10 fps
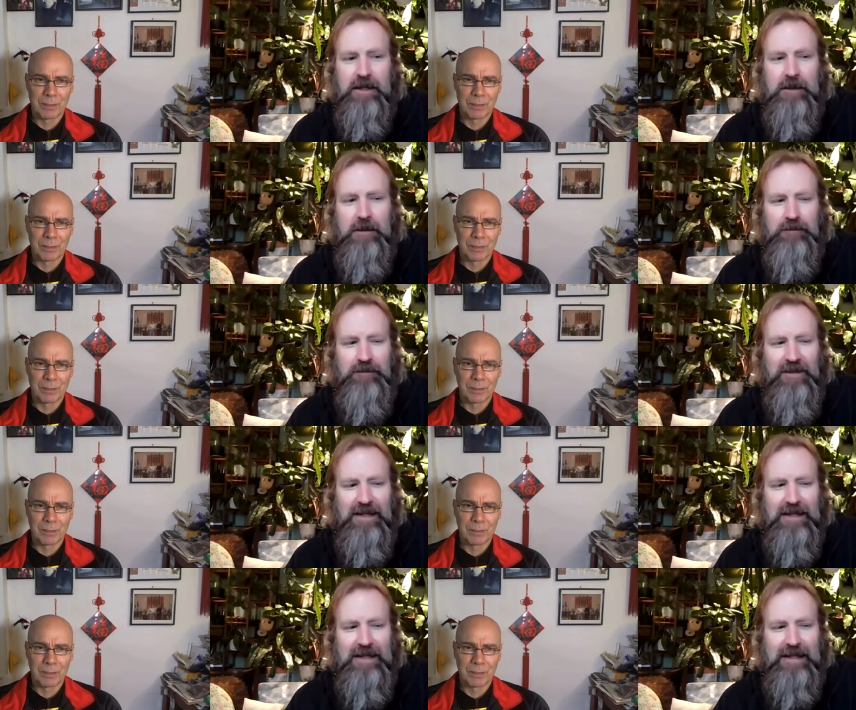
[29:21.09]
Speaker 1: Um,
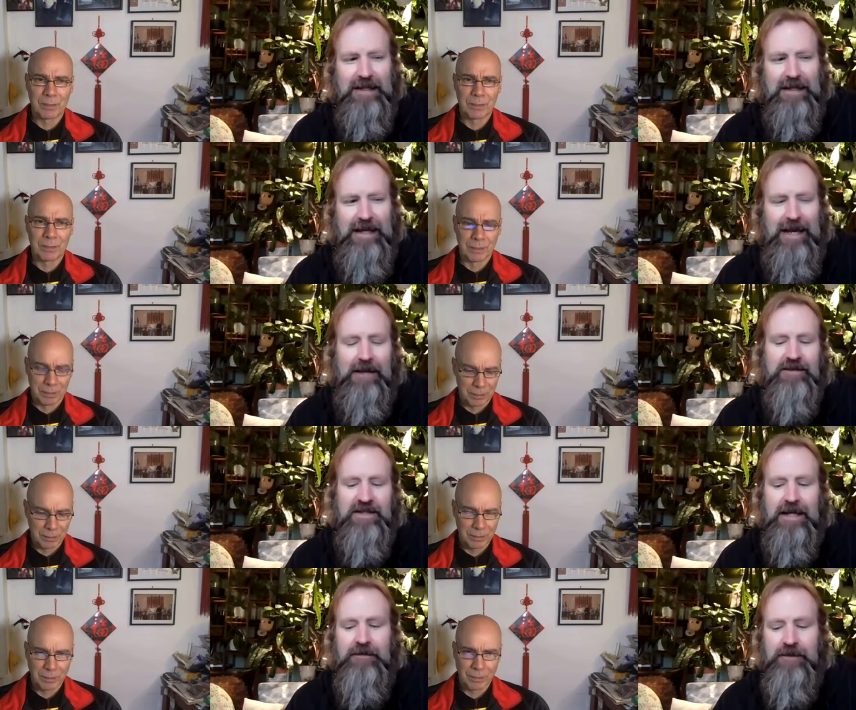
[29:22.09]

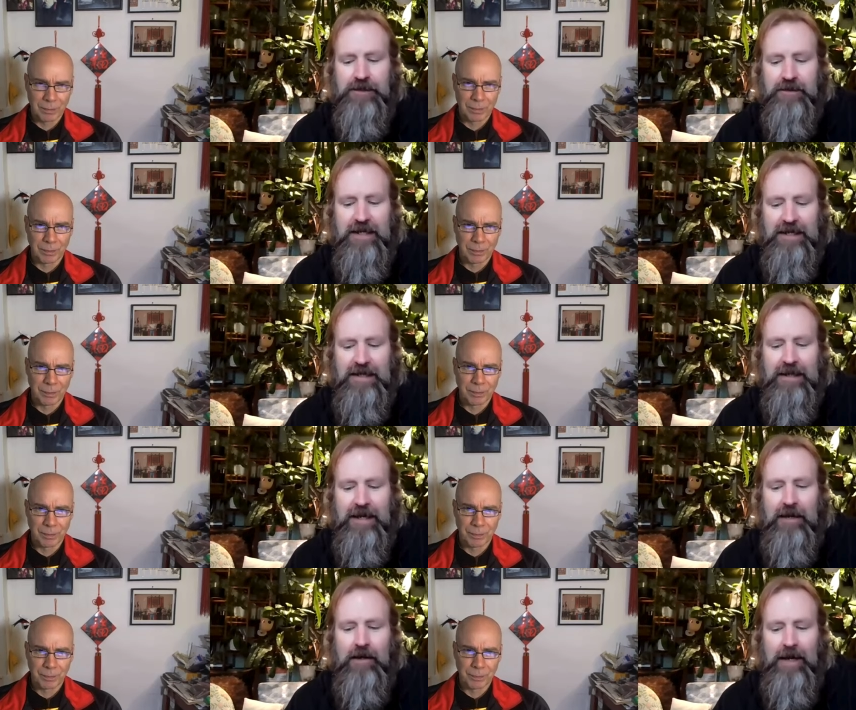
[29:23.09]
outside of the
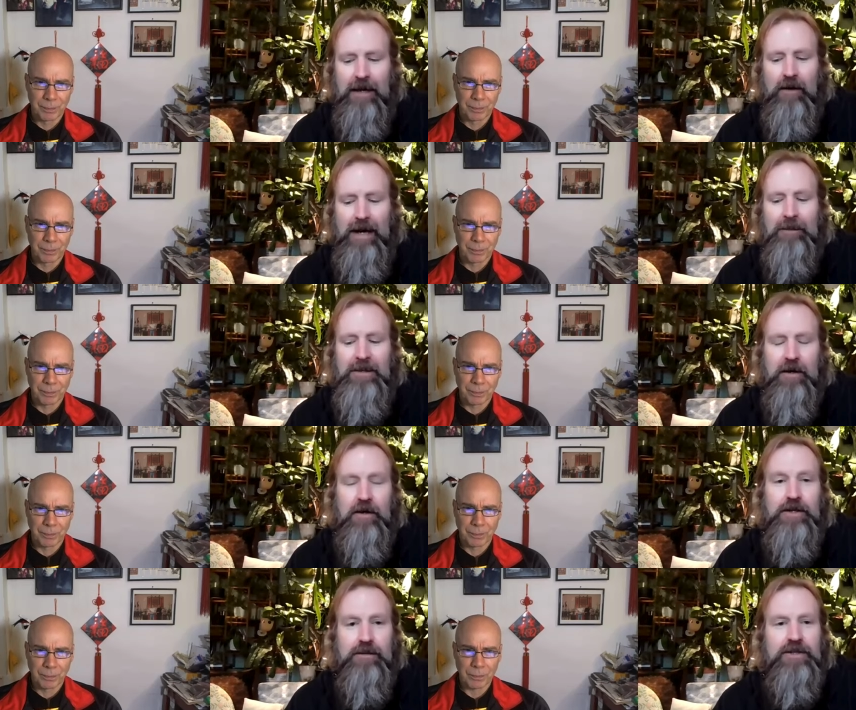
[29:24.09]
UK, how how happy
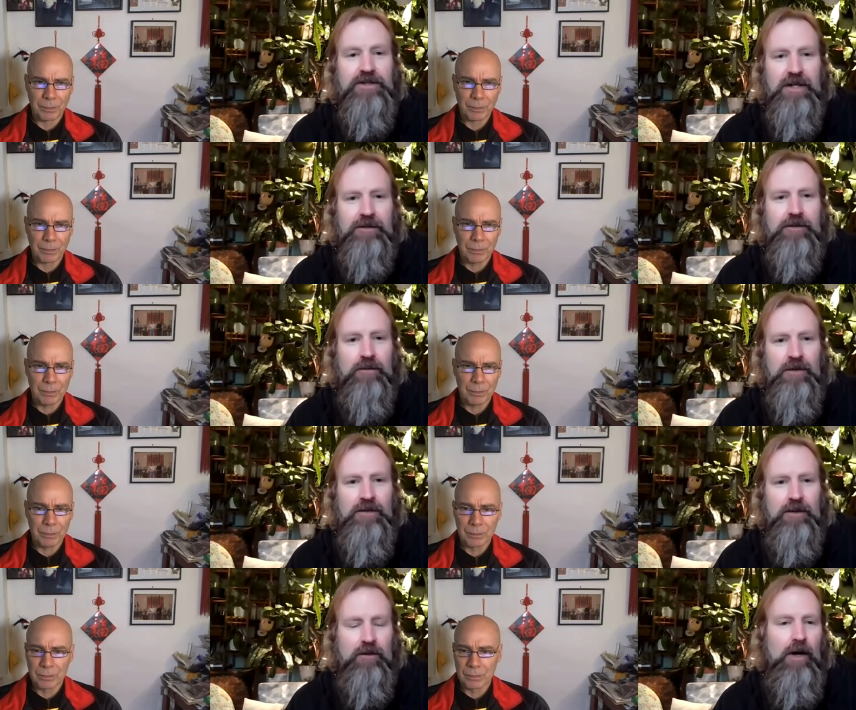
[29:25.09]
are you in general
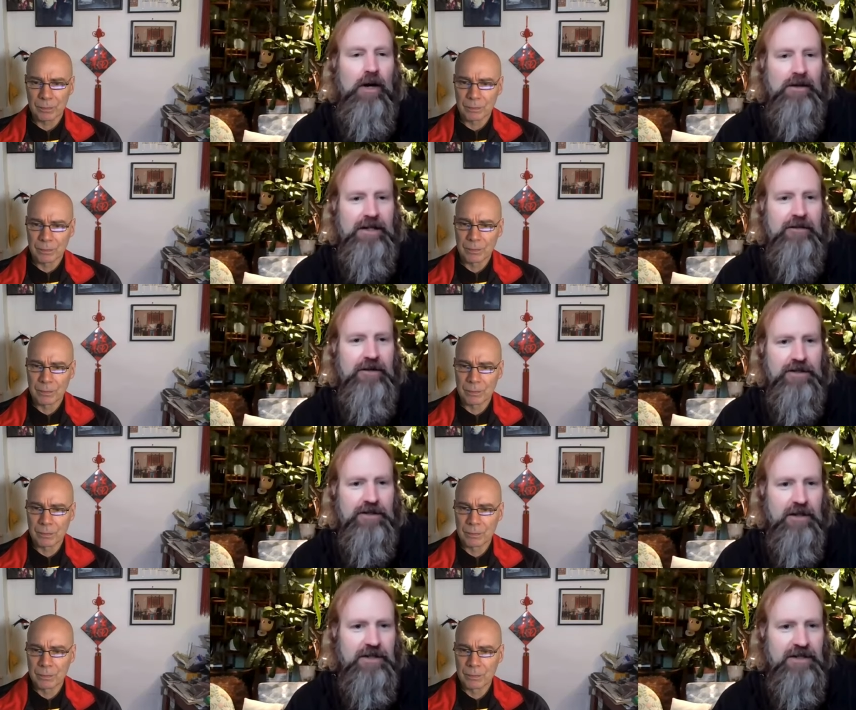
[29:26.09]
with the quality of
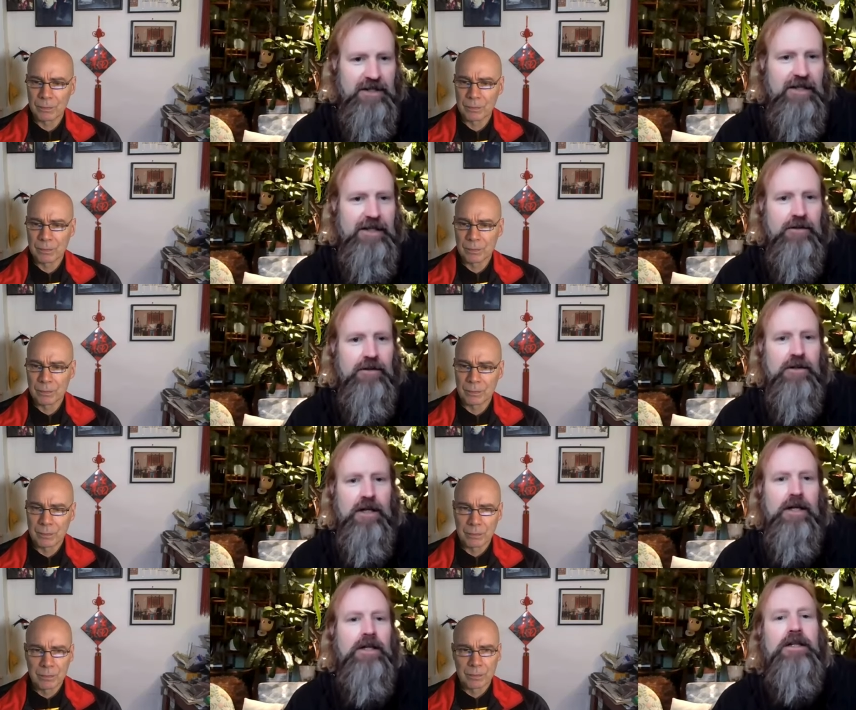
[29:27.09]
instruction at Eagle
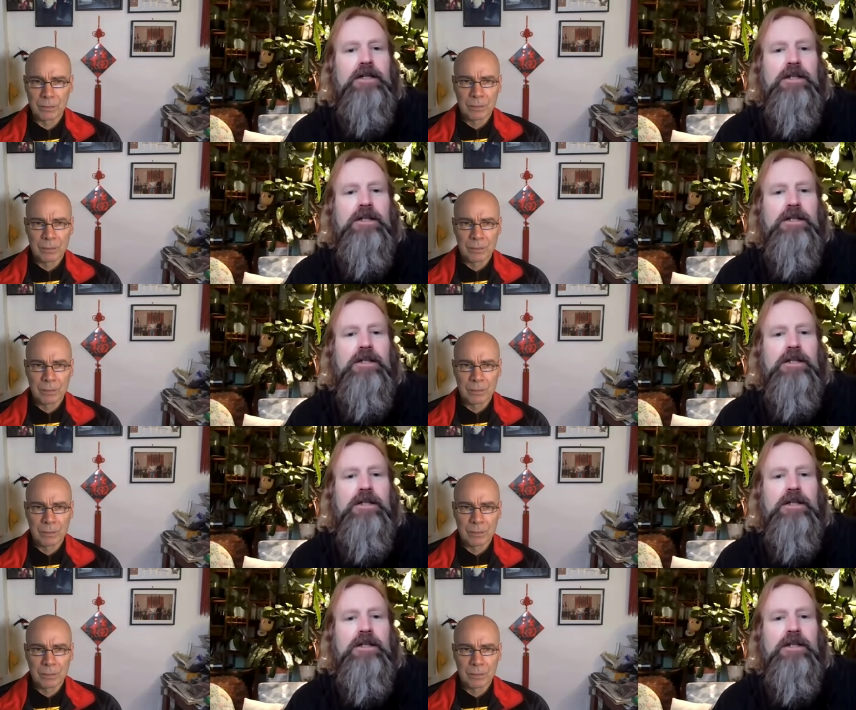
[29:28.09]
Claw?